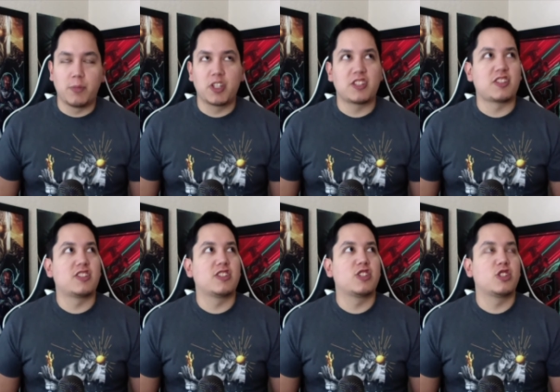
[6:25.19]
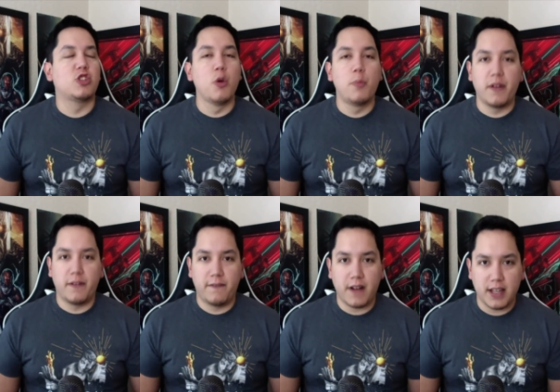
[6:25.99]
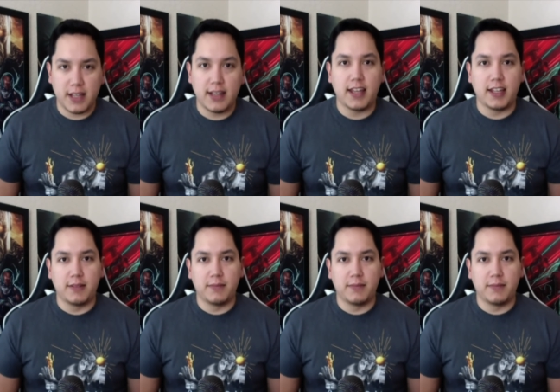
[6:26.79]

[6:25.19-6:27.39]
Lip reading: which is a stupid fucking name.